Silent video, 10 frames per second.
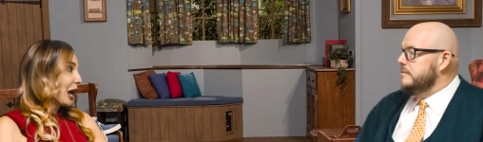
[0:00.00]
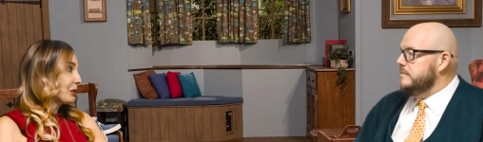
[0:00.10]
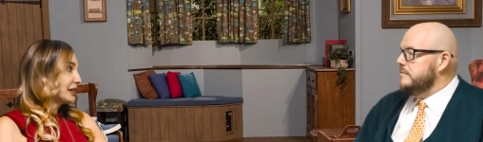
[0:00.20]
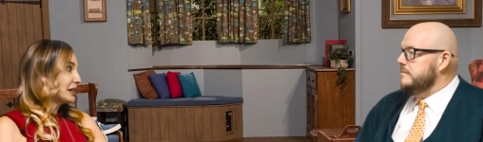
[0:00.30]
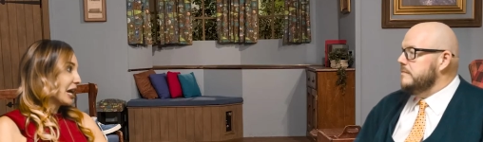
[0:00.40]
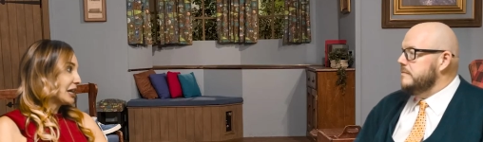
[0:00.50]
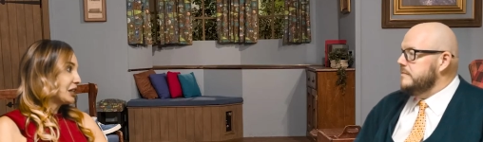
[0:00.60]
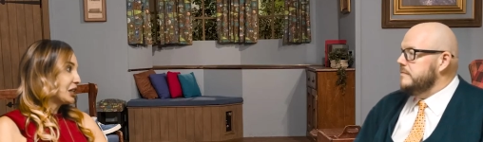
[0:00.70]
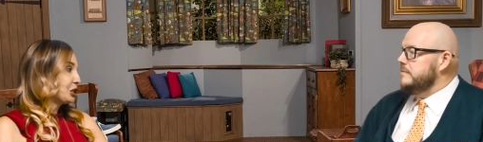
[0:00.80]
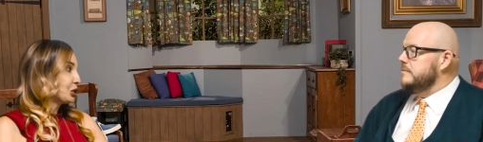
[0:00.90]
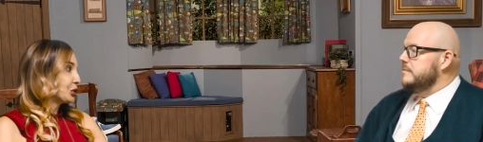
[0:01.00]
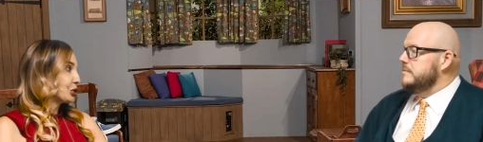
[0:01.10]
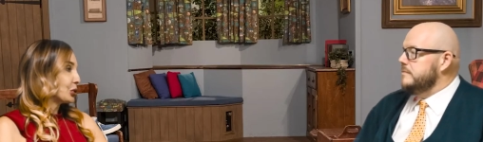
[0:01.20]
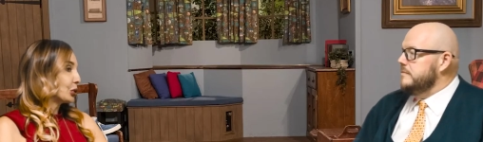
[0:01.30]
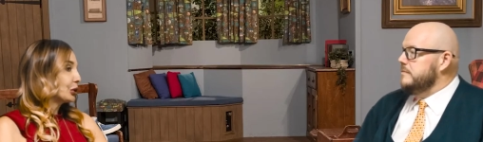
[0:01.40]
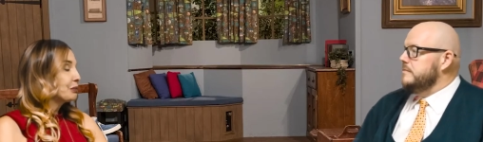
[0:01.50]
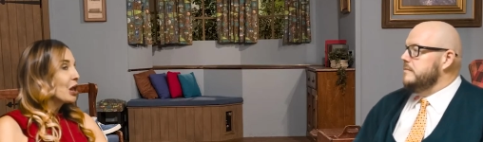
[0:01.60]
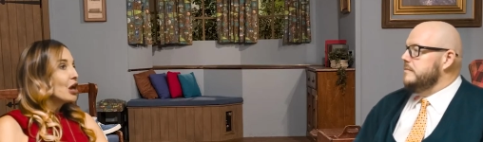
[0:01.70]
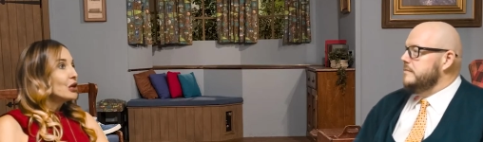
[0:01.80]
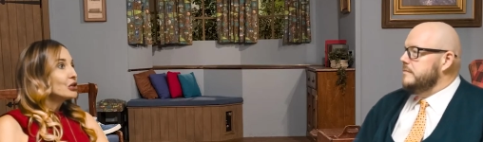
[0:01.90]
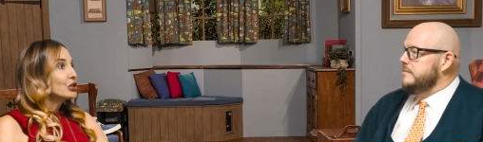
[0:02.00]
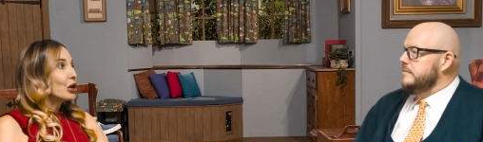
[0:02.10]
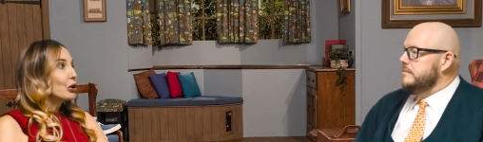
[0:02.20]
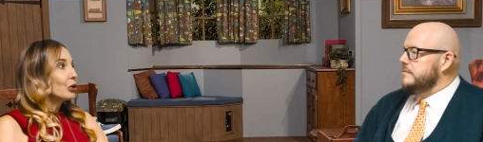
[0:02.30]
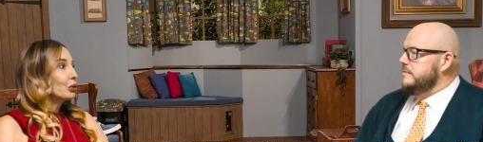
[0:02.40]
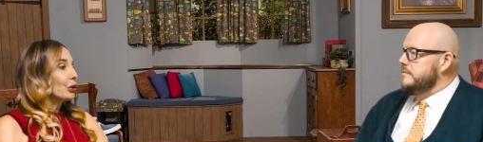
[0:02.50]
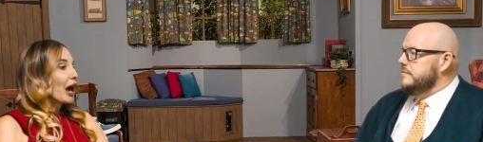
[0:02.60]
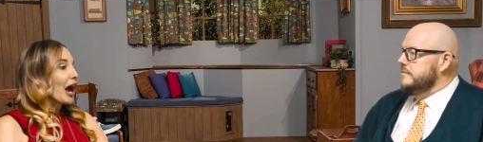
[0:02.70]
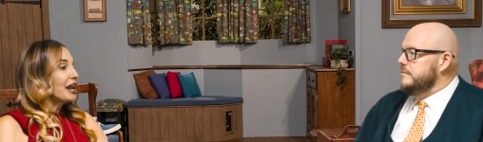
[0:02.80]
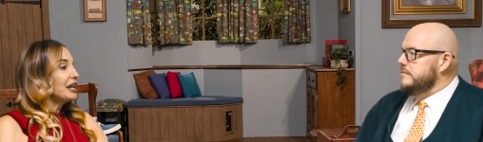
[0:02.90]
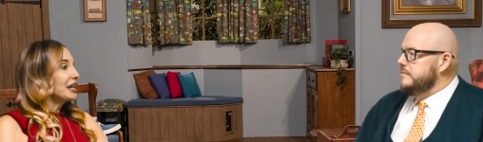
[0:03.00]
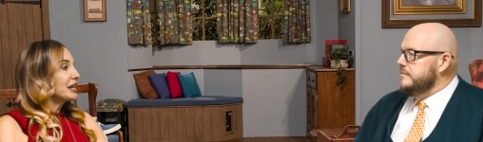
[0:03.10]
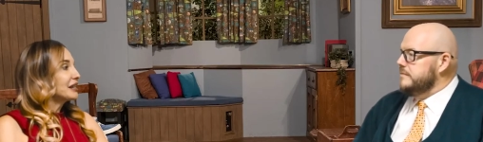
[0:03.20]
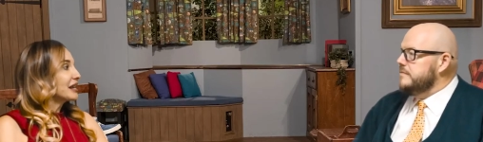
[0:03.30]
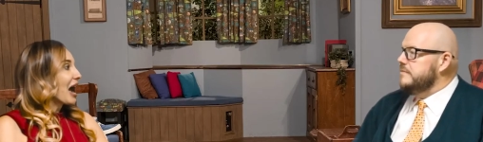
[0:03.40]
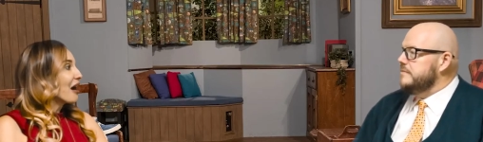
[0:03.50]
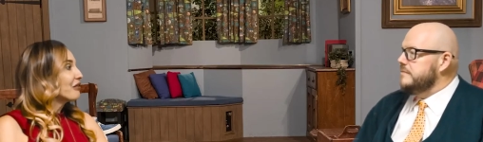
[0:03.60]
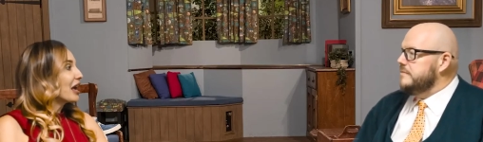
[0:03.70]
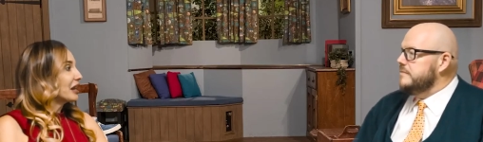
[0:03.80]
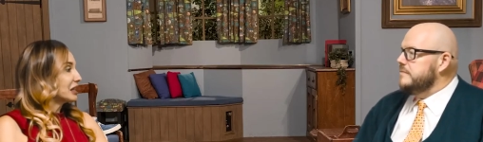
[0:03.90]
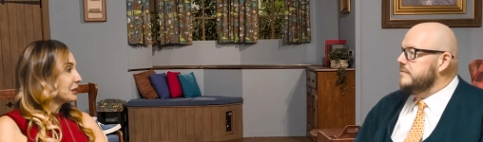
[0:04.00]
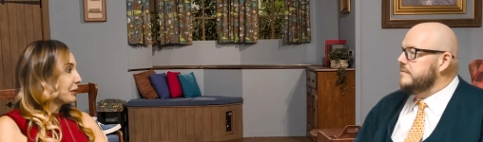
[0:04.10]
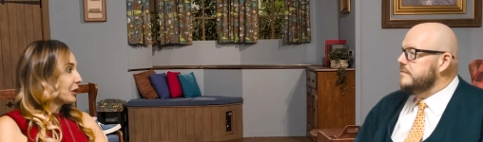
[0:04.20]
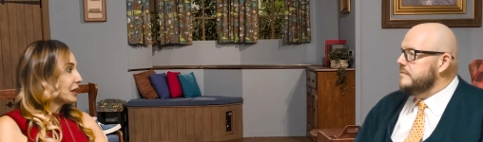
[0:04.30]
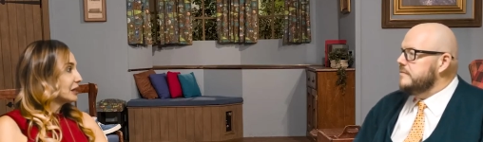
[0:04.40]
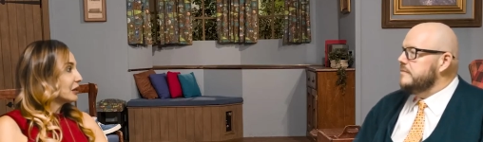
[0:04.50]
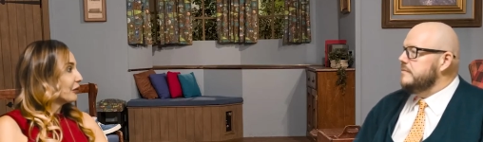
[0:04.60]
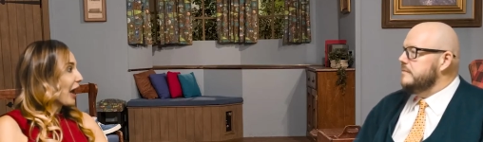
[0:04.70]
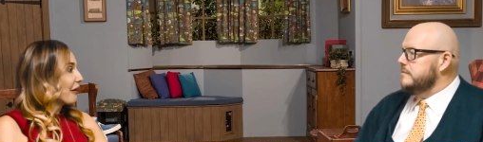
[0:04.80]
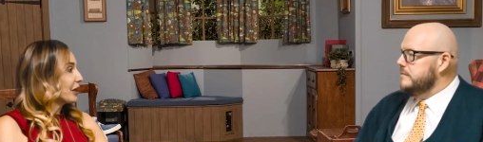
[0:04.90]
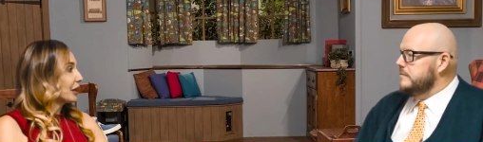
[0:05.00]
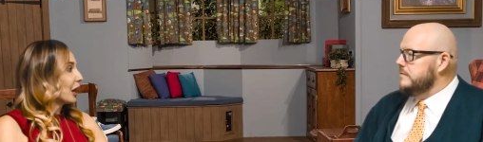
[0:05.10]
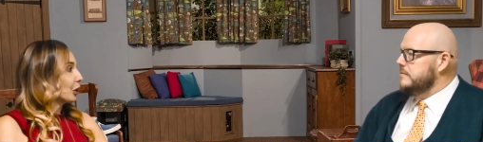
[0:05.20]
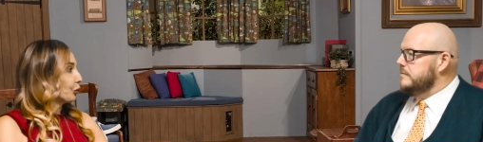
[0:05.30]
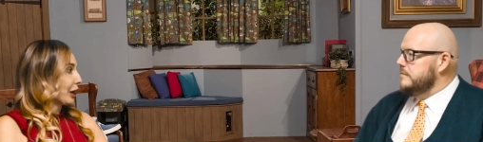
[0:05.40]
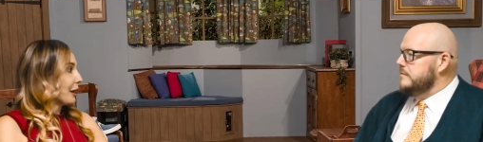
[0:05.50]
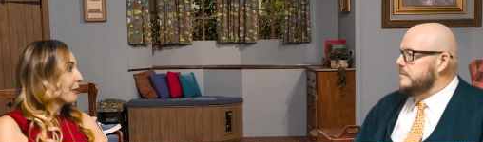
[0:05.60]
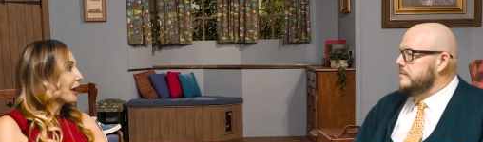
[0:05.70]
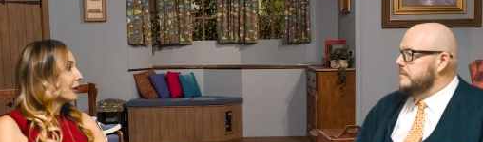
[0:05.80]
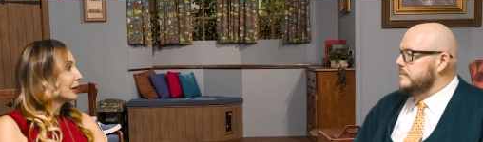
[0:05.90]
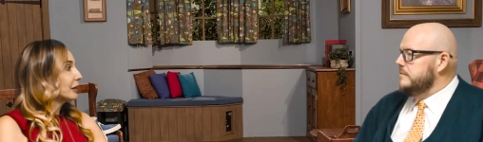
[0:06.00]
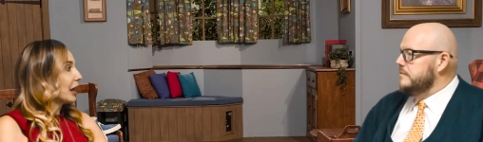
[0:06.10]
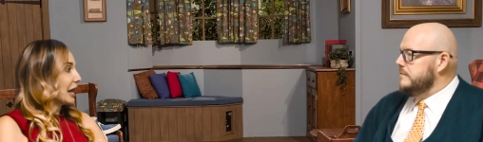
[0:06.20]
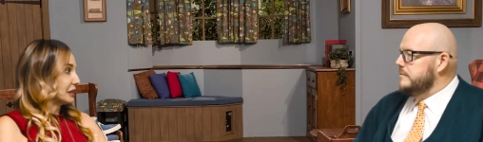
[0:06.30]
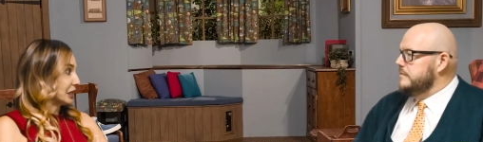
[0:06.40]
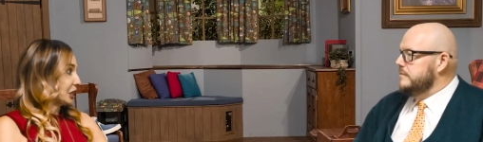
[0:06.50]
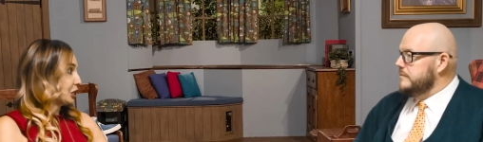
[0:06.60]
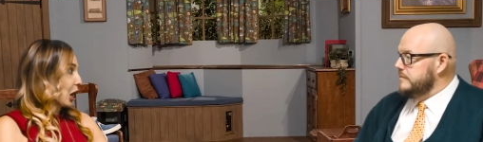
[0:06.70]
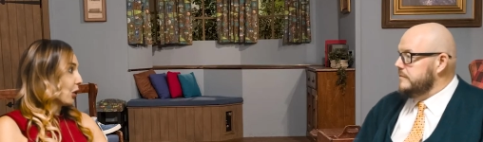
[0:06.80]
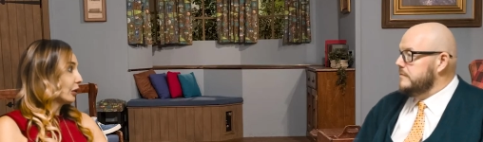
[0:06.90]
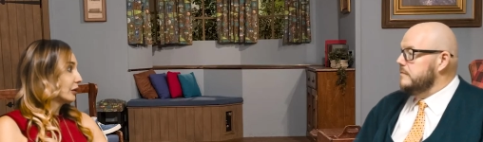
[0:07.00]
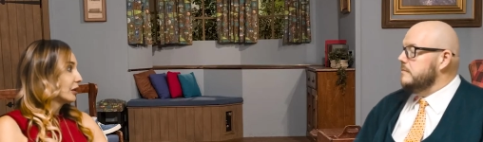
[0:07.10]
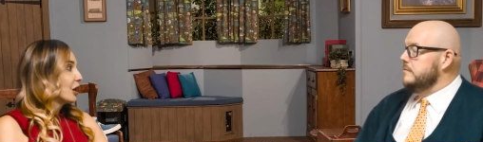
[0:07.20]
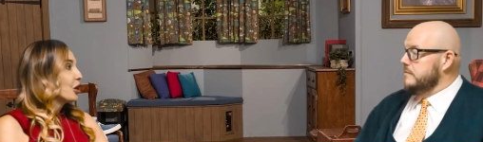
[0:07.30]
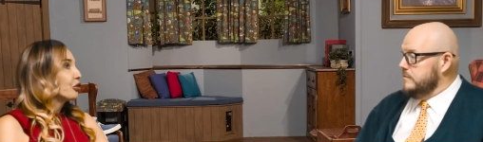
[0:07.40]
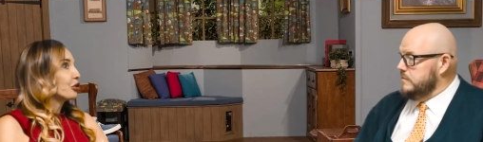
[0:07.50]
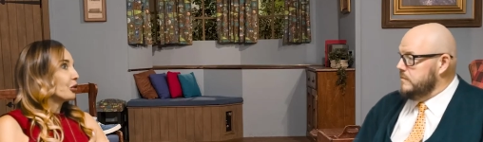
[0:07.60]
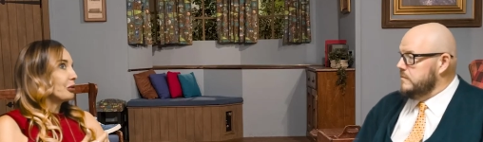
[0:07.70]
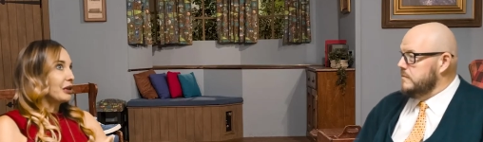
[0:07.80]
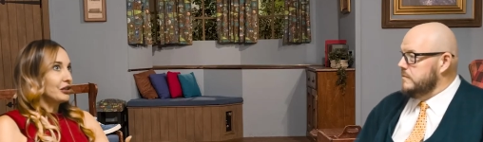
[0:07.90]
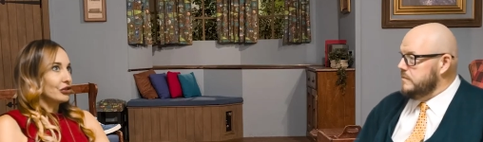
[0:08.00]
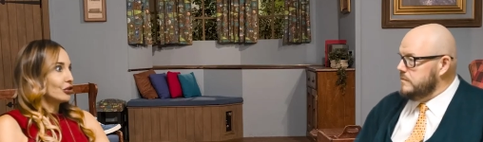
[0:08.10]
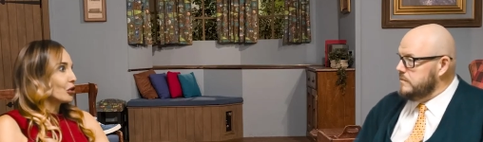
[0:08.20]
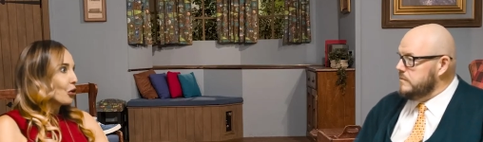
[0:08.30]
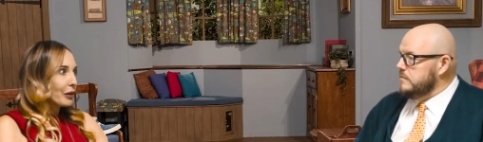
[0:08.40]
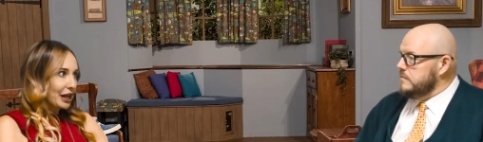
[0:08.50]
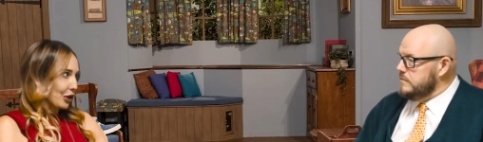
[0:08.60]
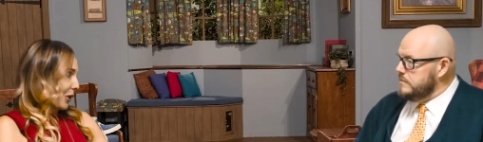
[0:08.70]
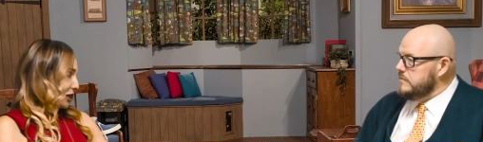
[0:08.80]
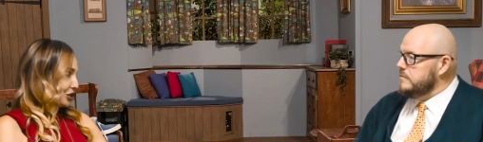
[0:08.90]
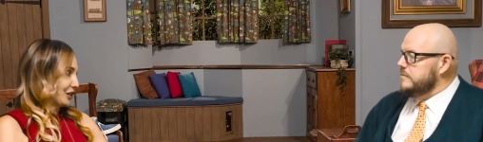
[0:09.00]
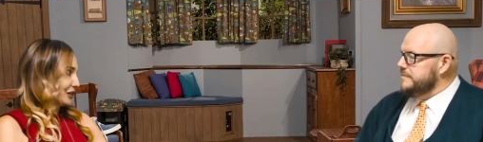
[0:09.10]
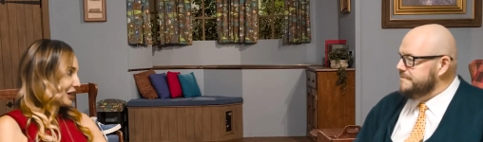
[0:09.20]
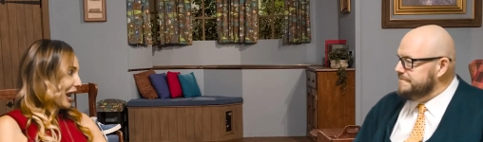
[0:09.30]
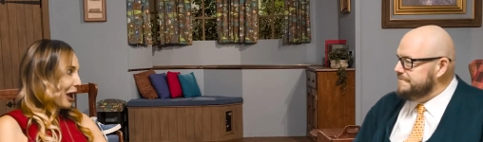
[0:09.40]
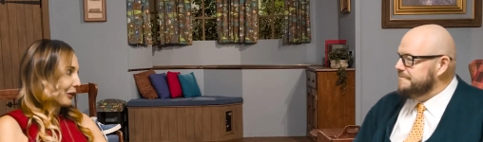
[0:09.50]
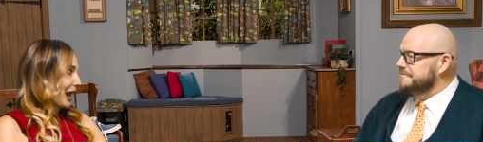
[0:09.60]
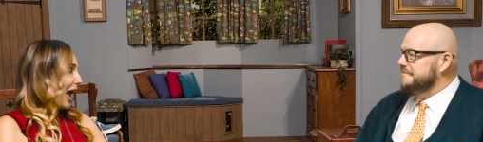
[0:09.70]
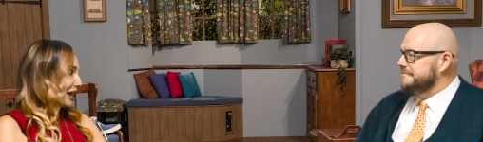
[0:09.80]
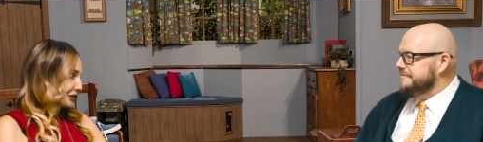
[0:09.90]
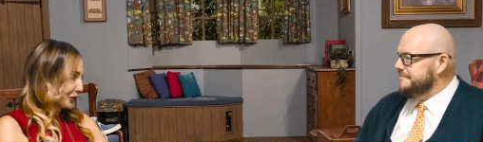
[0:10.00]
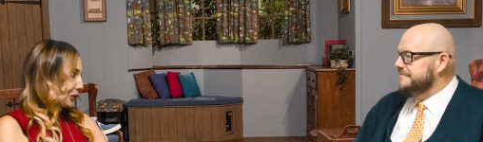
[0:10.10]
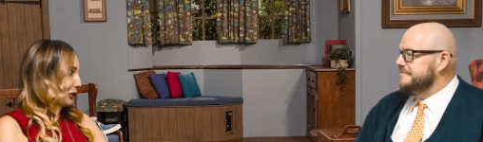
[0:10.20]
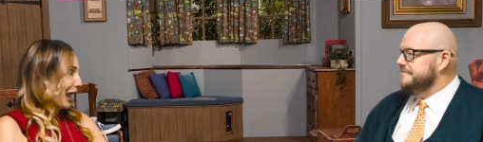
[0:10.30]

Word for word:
Speaker 1: I was 19 years old. So I didn't get to have that experience of having a grandparent as an adult. Mm-hmm. There would be so many questions that I would ask her